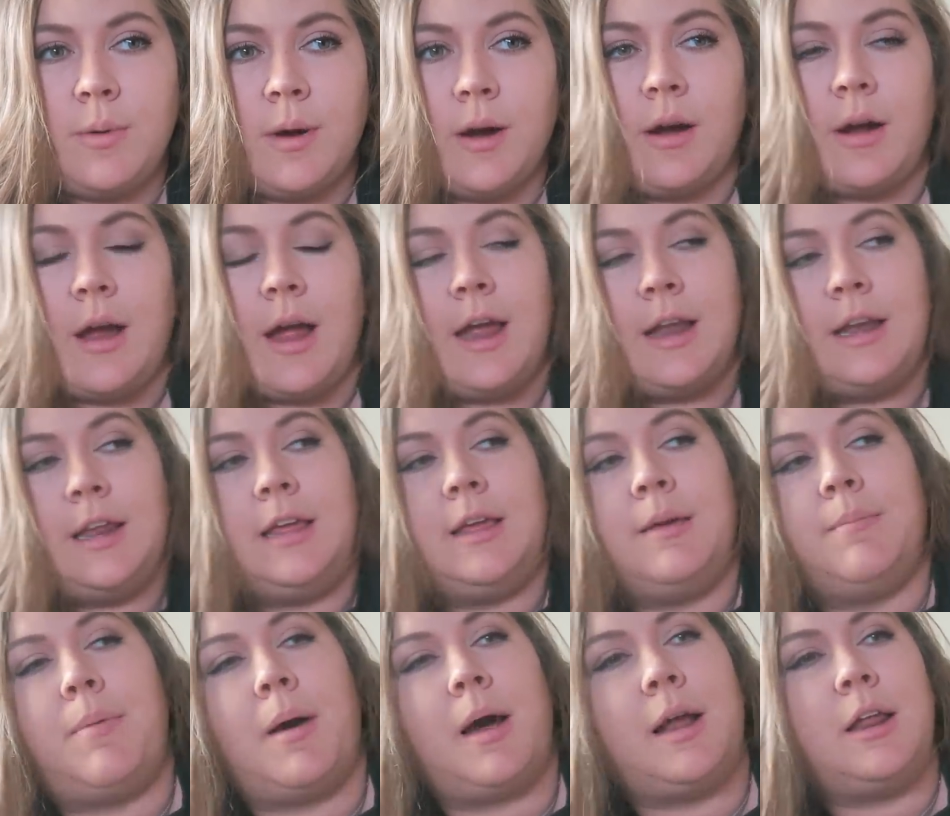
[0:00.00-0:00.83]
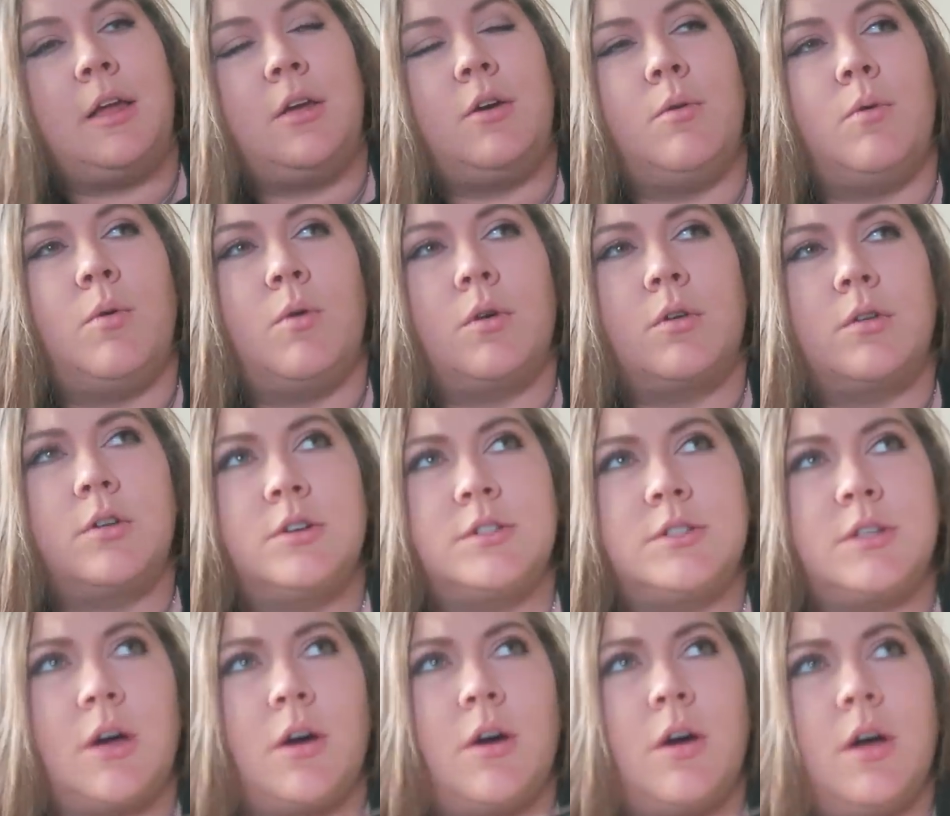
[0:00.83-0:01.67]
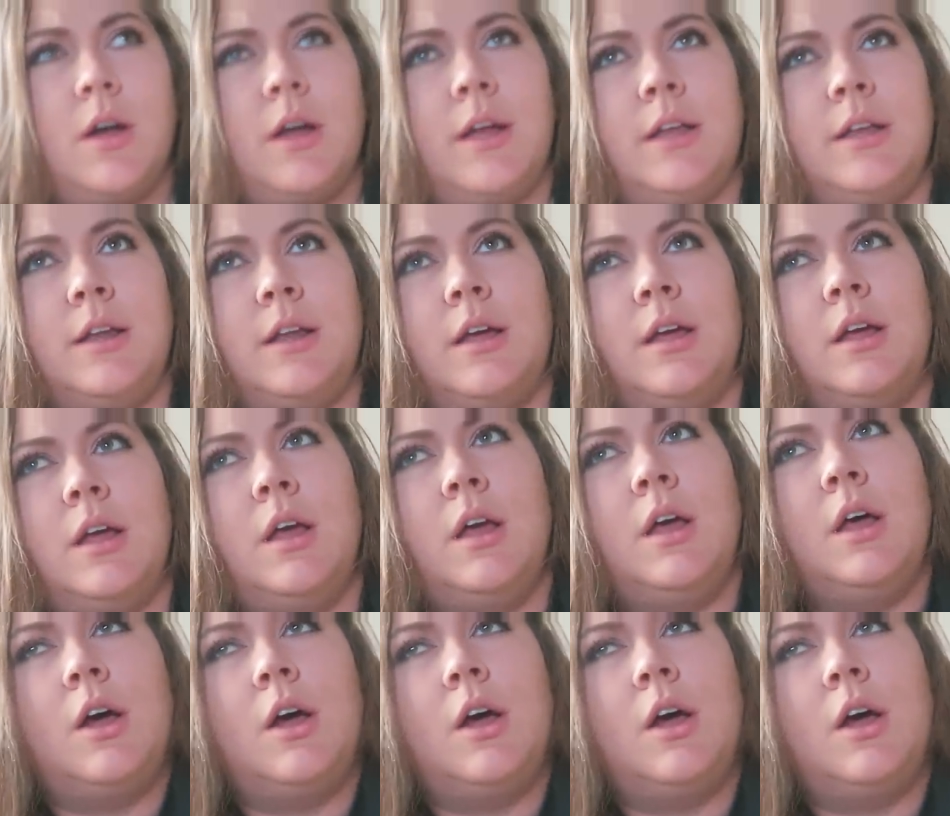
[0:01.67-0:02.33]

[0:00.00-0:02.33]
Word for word: where anybody who orders on